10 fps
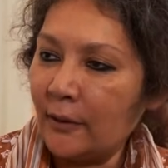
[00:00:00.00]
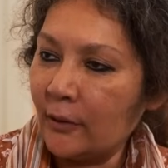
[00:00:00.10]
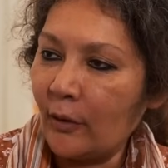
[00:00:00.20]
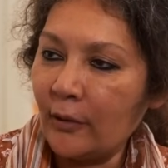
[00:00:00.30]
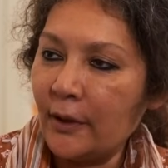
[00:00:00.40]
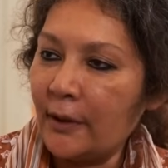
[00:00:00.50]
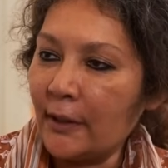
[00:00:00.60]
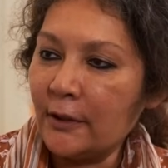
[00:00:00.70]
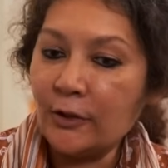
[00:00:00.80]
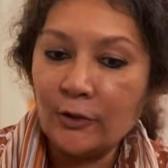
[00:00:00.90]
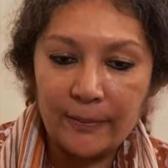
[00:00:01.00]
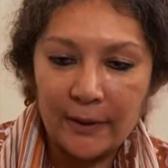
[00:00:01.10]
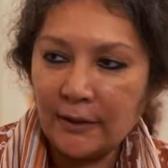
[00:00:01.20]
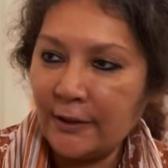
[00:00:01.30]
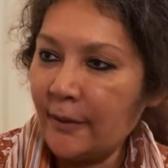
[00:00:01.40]
you know, all Adani issue,
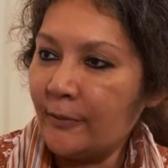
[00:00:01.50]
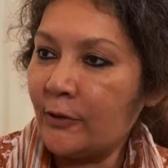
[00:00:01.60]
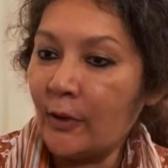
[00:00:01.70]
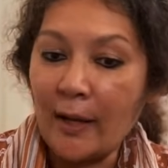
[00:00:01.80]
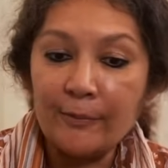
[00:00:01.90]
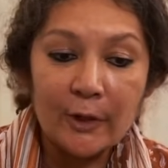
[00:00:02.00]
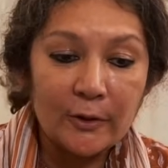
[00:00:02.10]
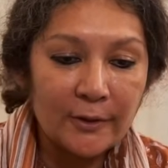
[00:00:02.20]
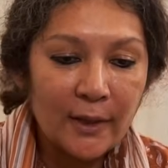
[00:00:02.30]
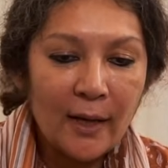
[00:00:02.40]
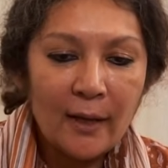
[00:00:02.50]
but it seems to have, because